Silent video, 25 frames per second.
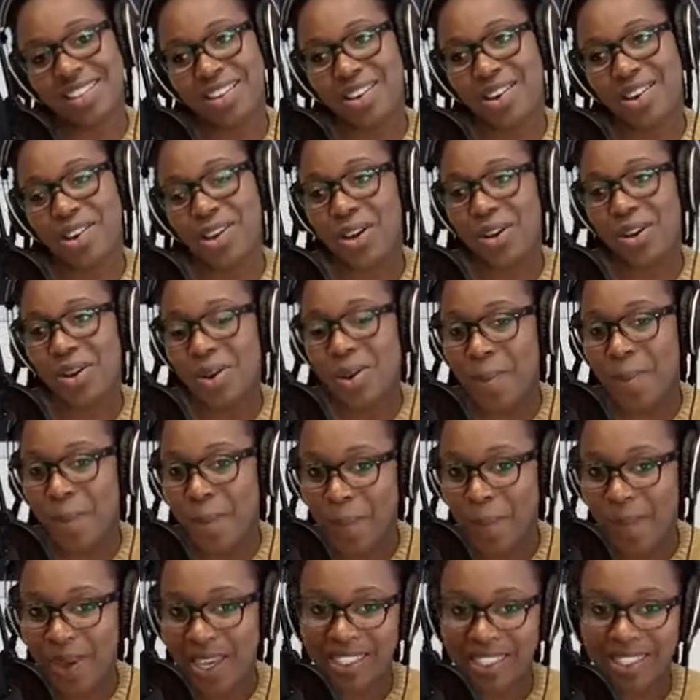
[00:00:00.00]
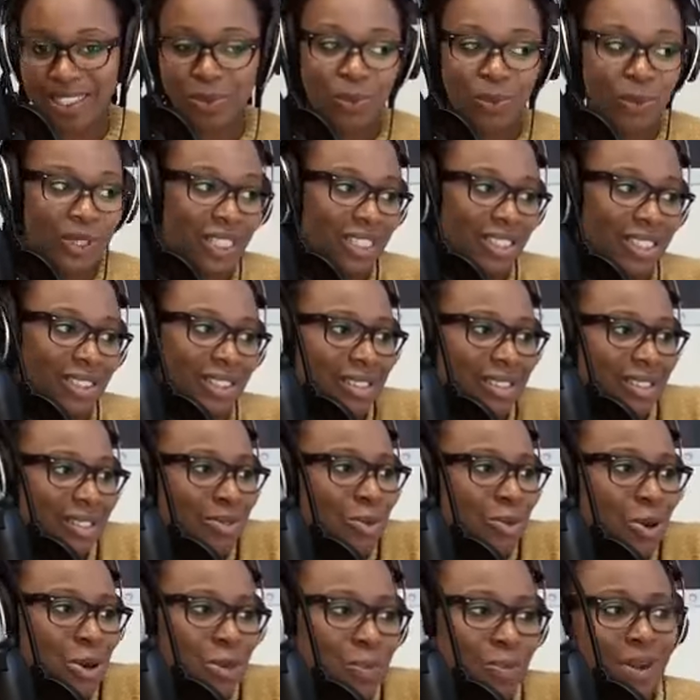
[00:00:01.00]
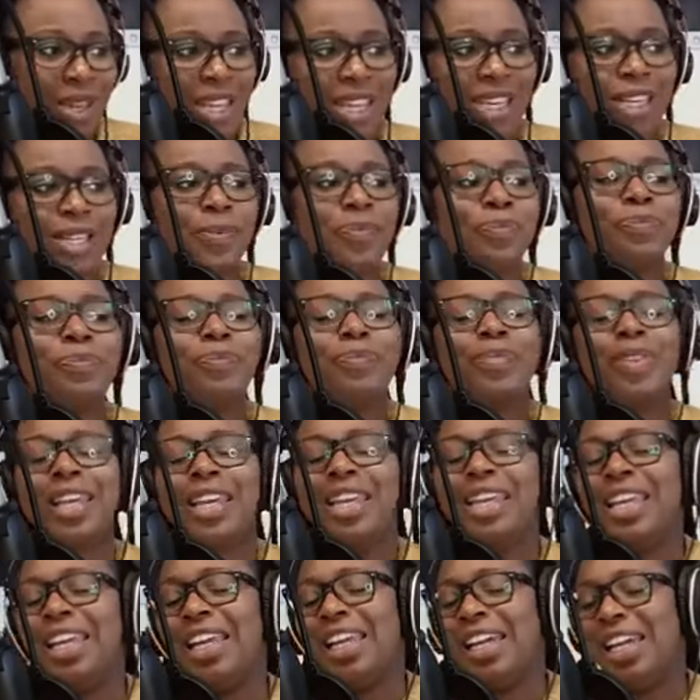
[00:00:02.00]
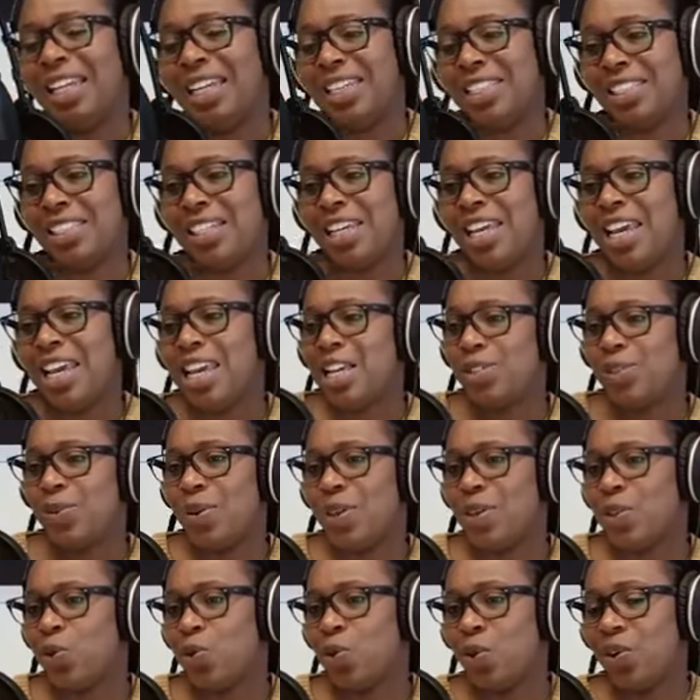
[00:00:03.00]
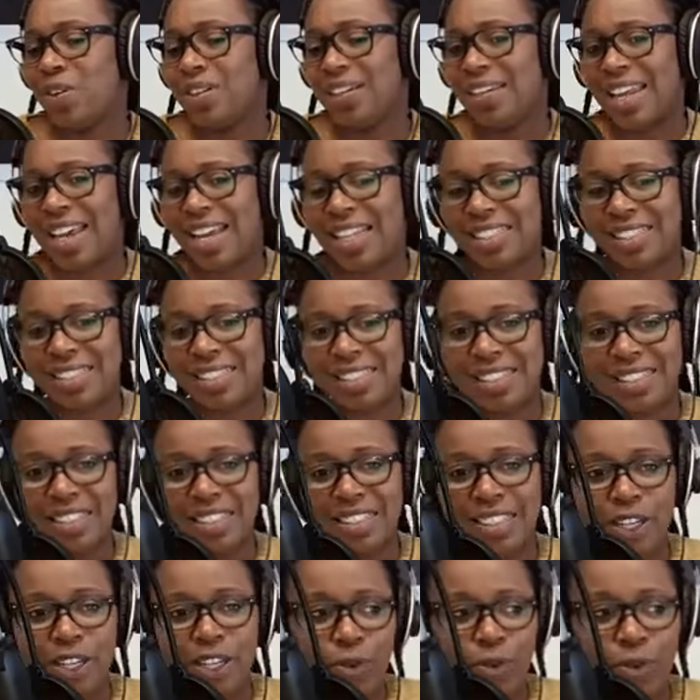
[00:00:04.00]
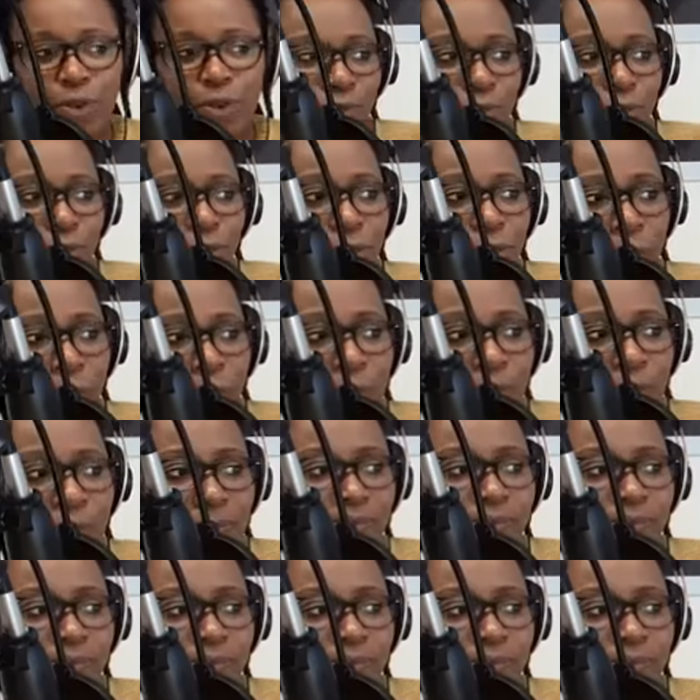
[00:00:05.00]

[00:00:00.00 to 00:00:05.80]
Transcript: and bed, which is, well, bed in English. So it's not that different from